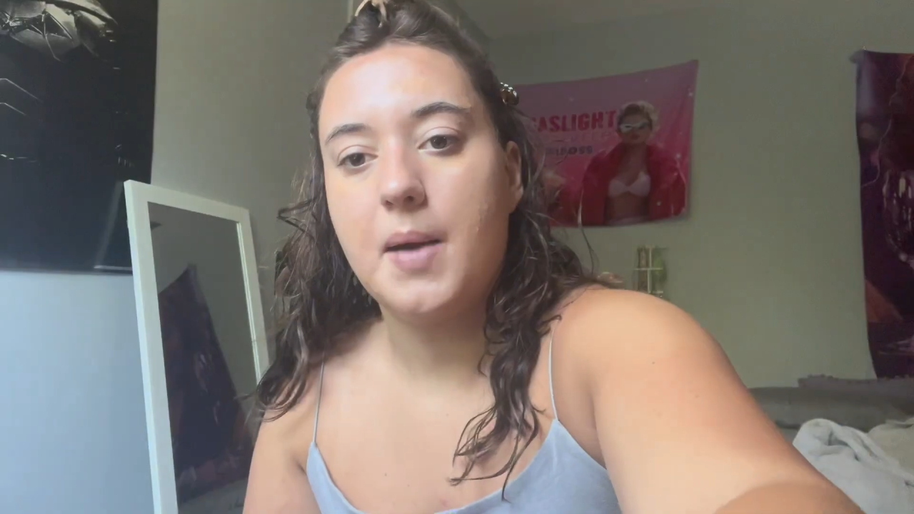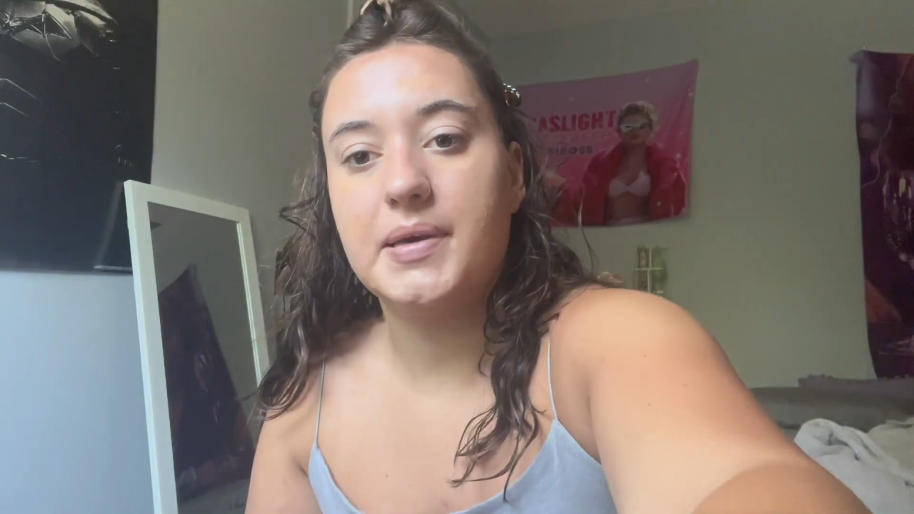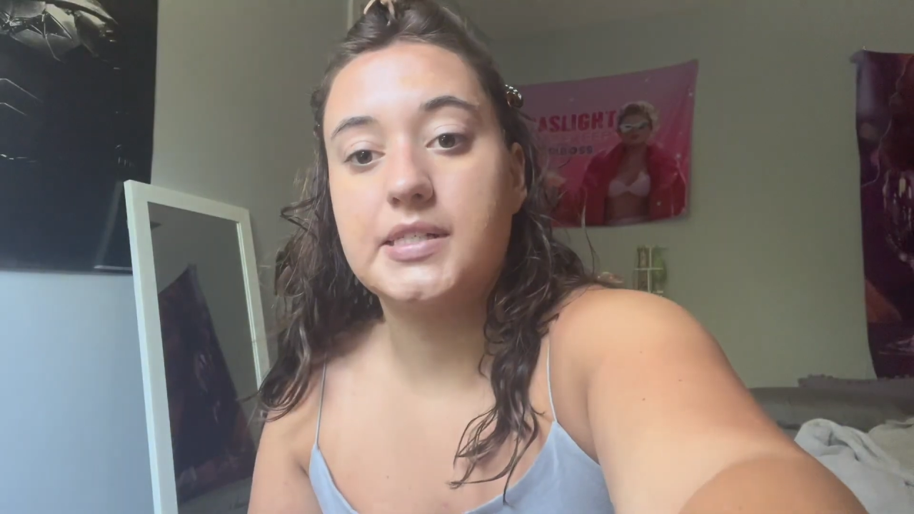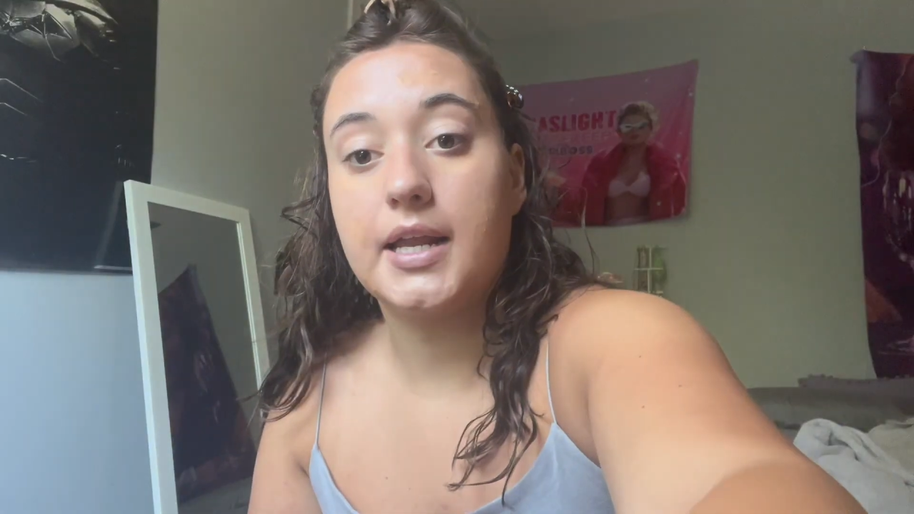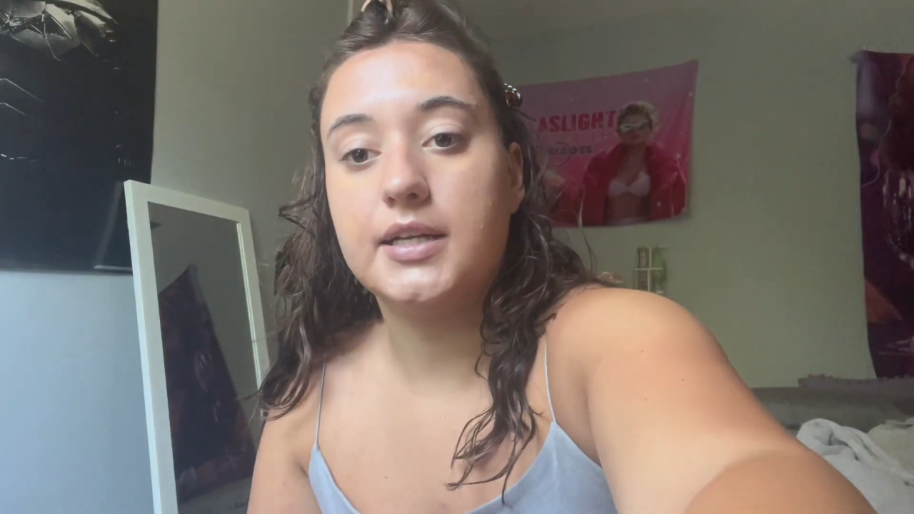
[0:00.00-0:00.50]
I'm
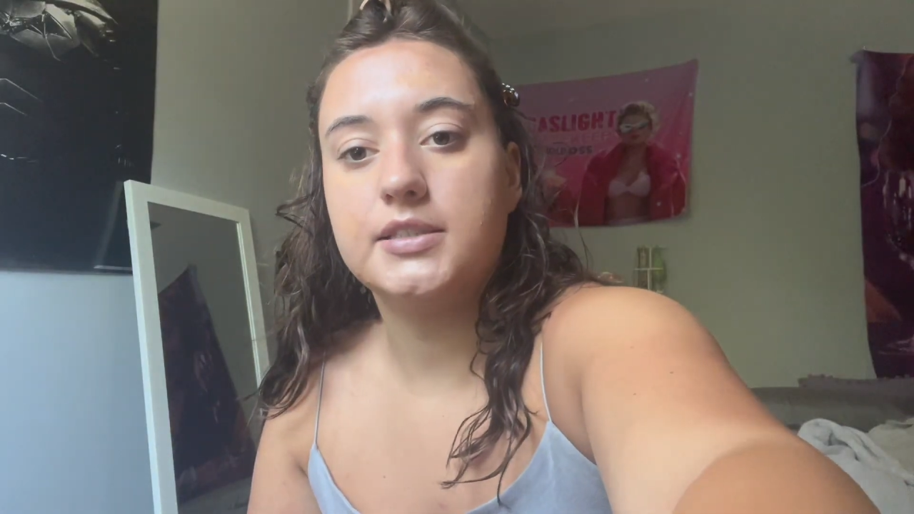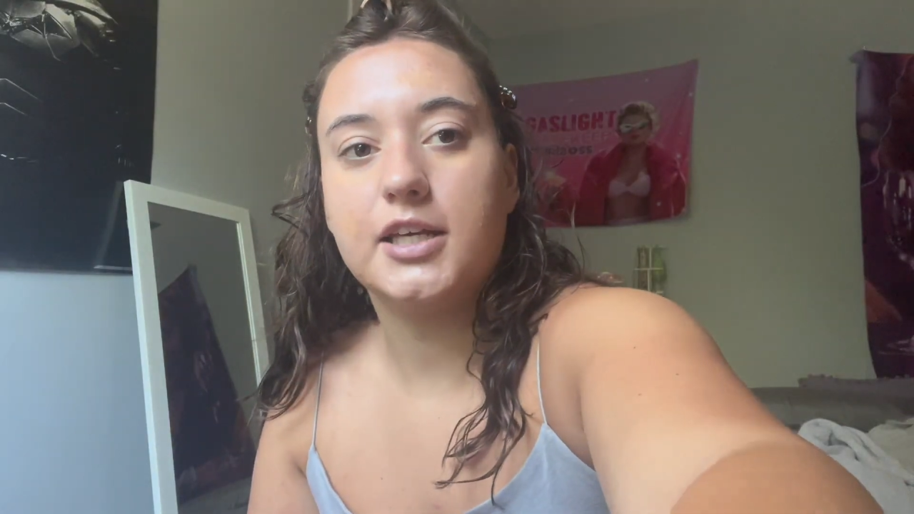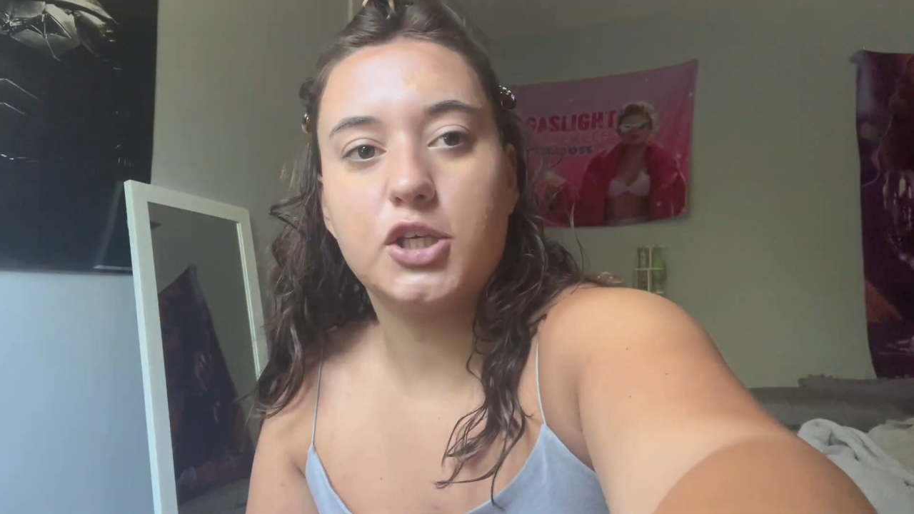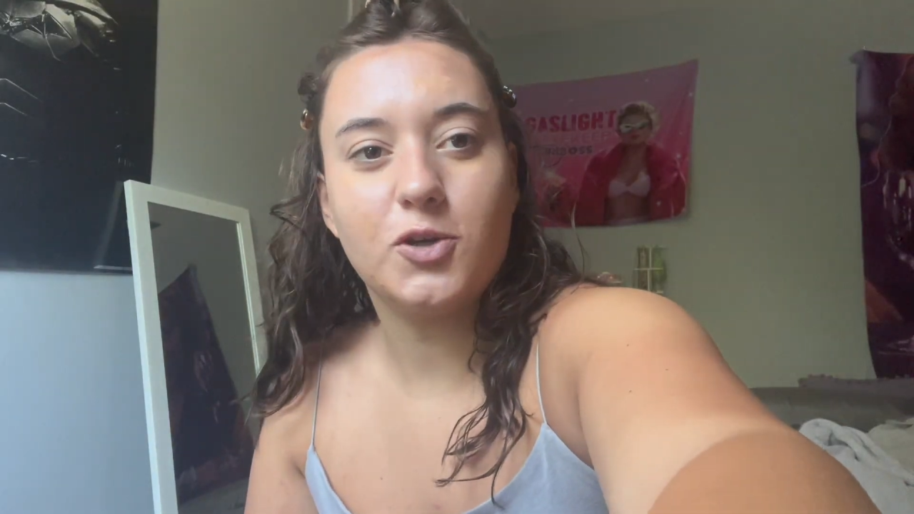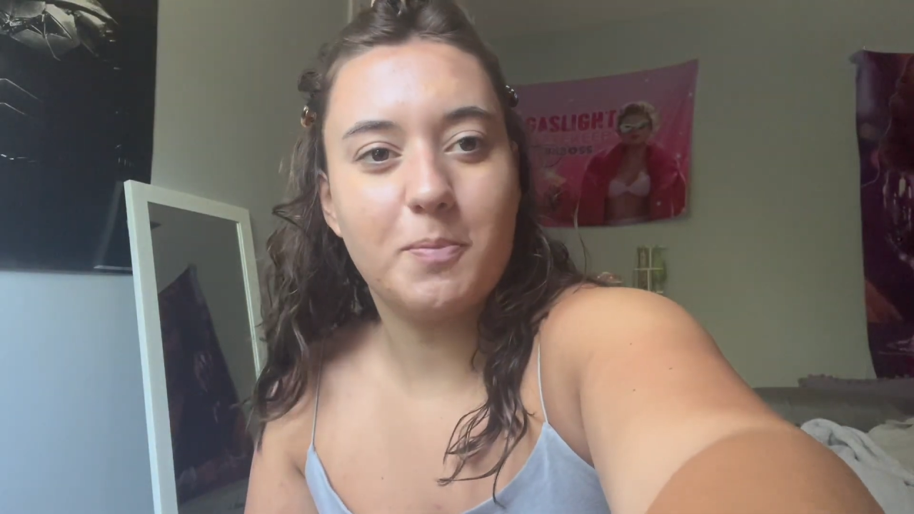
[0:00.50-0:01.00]
excited to
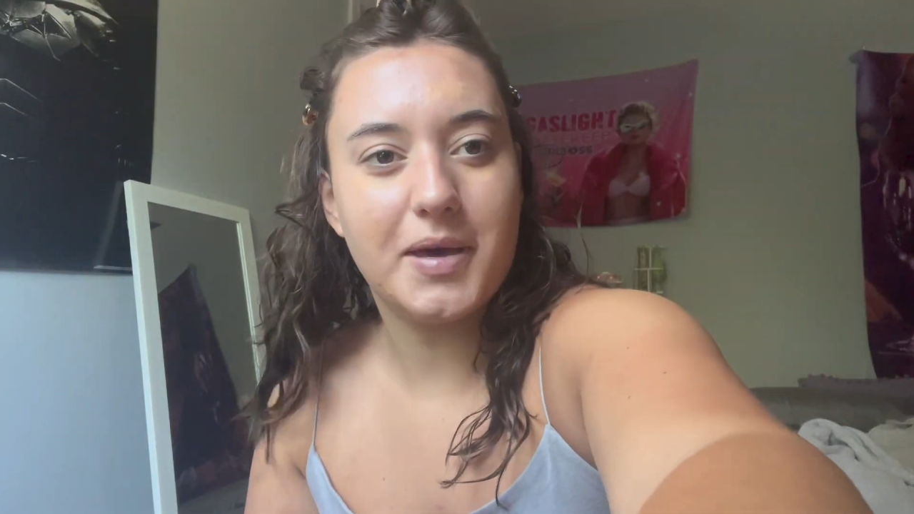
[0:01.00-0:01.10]
take cute